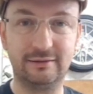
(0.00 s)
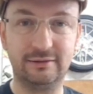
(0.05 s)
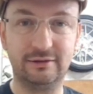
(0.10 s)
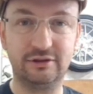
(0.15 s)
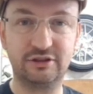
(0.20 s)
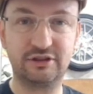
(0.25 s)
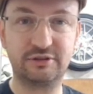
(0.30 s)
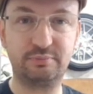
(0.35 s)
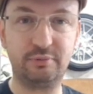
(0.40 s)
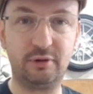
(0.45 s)

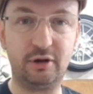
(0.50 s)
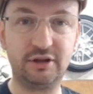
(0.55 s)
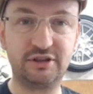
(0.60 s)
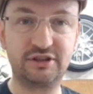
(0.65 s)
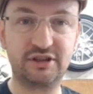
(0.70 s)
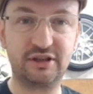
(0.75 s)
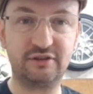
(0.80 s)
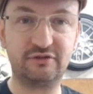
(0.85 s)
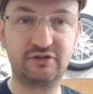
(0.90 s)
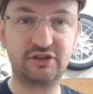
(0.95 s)

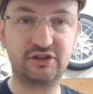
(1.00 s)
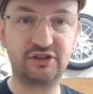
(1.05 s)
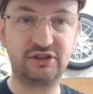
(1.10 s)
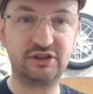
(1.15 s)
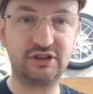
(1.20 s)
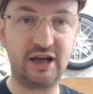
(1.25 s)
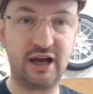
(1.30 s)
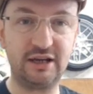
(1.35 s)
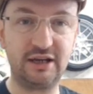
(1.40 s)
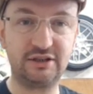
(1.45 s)
Sprites have
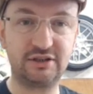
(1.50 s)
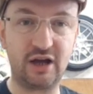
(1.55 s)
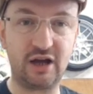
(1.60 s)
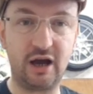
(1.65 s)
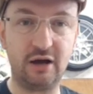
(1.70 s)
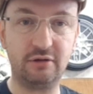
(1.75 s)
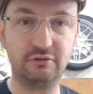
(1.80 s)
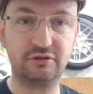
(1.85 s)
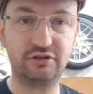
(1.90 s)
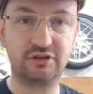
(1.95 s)
changed
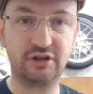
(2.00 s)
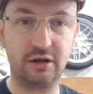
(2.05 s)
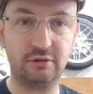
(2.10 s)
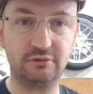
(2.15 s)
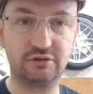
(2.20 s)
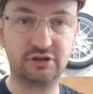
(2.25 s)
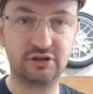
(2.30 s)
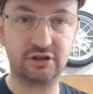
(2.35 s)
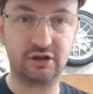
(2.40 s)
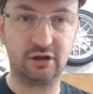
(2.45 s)
oh so
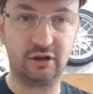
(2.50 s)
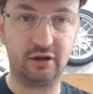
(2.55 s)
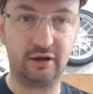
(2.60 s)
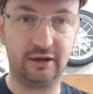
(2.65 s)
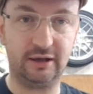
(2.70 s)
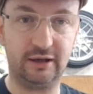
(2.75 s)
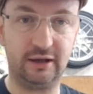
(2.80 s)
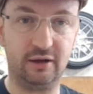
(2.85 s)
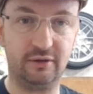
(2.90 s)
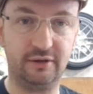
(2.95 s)

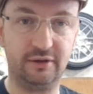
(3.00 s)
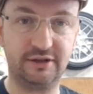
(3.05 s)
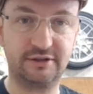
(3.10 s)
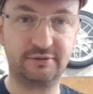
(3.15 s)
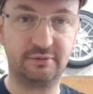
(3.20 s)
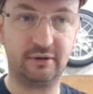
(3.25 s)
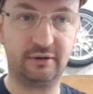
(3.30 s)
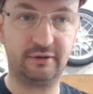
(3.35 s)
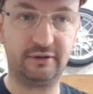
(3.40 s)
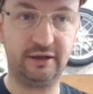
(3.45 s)
slightly on
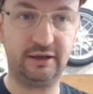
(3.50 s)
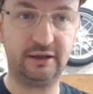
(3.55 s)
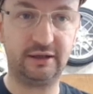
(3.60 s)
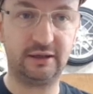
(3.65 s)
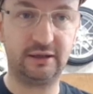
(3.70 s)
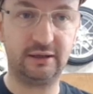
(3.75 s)
this one, I think.